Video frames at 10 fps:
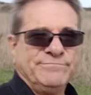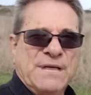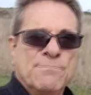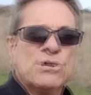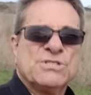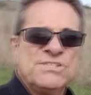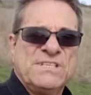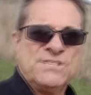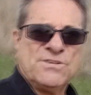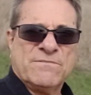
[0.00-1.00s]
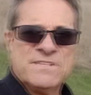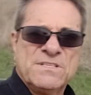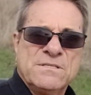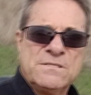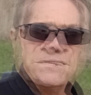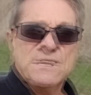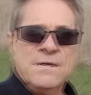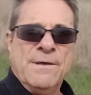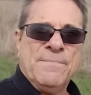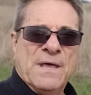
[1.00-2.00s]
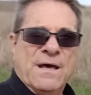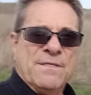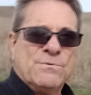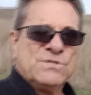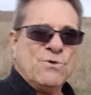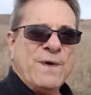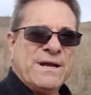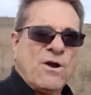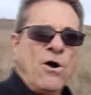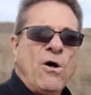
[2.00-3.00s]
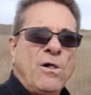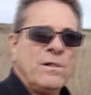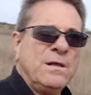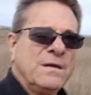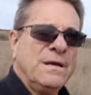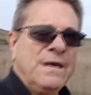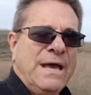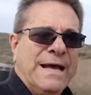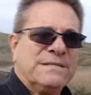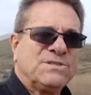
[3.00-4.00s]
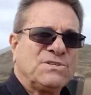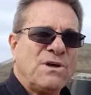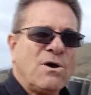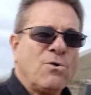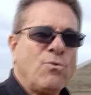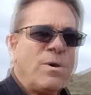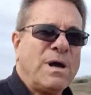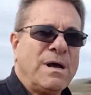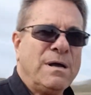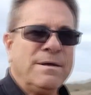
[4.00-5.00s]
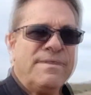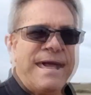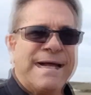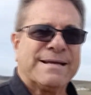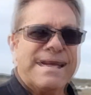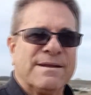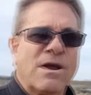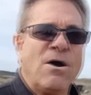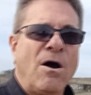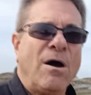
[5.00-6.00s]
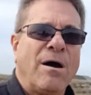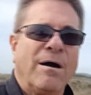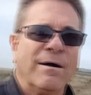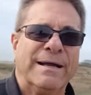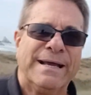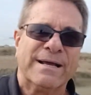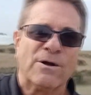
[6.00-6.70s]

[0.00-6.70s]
emergency services. There was no way to call, and so they had to get in a car and head